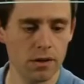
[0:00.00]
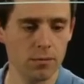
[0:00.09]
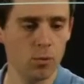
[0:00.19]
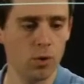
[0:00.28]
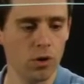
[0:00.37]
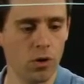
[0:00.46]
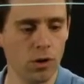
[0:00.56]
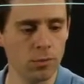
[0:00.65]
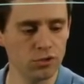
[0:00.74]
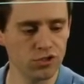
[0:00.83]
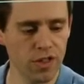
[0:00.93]
We're
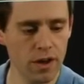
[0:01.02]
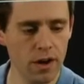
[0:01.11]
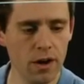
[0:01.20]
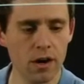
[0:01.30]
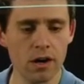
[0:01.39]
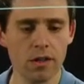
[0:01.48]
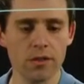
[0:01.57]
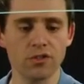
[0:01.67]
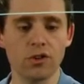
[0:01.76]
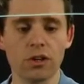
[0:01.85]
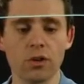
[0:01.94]
almost there.
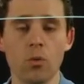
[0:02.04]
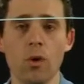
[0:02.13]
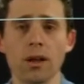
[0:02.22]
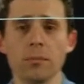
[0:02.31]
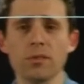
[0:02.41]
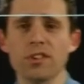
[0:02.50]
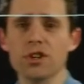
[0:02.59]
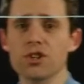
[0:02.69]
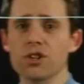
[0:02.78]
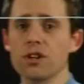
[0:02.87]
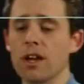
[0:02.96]
There's only one
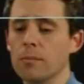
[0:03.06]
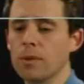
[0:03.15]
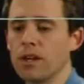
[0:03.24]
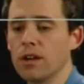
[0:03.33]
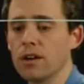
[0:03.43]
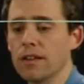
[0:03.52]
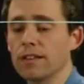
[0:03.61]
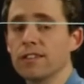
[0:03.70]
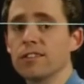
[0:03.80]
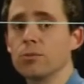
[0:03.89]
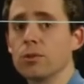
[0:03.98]
position up here that
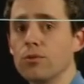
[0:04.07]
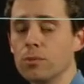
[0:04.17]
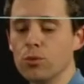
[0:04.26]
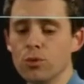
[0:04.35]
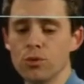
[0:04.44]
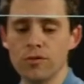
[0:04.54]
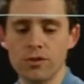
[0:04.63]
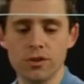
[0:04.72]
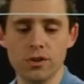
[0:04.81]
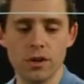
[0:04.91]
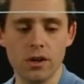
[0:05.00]
needs to be
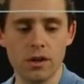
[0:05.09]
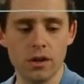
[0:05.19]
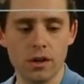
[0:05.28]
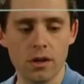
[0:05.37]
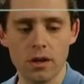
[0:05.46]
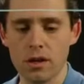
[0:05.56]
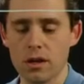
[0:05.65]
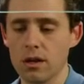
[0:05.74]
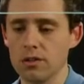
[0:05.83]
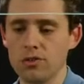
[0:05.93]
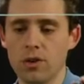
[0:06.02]
removed.
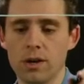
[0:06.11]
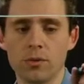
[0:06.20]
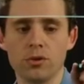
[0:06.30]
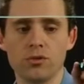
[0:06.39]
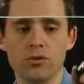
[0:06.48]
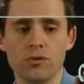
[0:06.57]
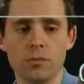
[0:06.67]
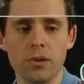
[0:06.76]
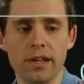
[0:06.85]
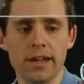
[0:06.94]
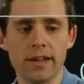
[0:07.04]
So I'm going to
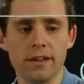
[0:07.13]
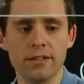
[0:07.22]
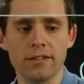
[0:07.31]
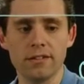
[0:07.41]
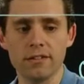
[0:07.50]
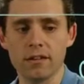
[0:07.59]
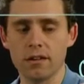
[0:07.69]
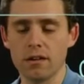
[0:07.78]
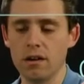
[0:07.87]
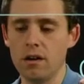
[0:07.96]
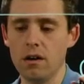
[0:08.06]
replace
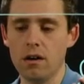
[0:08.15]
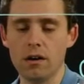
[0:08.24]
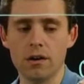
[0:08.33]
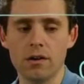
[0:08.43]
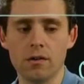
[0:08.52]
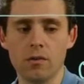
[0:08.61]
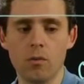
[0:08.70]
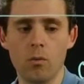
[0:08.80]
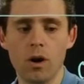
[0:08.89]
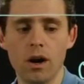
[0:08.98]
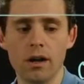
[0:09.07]

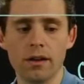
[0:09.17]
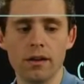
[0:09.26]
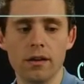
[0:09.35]
R1